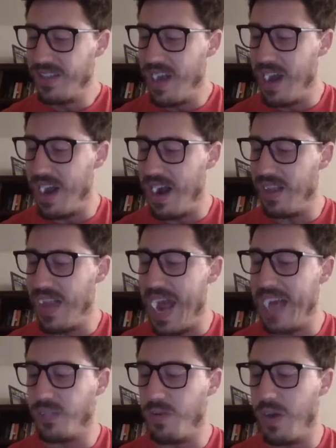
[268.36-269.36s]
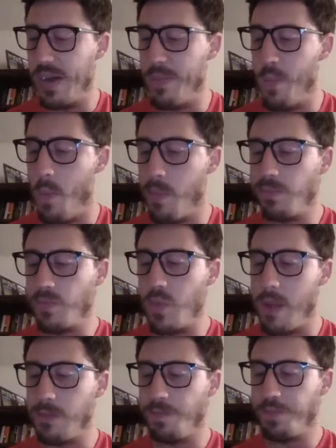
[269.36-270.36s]
Last one,
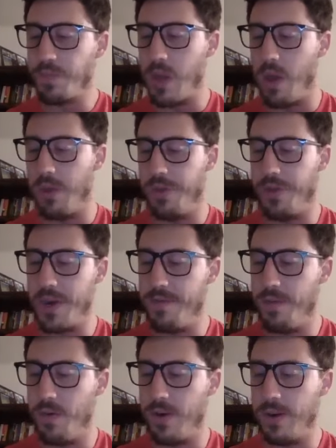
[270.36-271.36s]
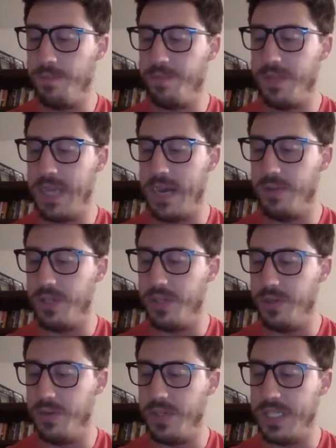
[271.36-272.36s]
34 down
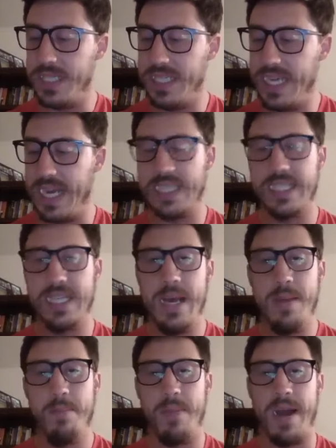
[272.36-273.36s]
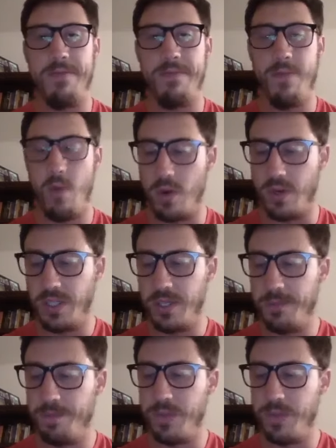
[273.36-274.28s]
to 6 by 4s.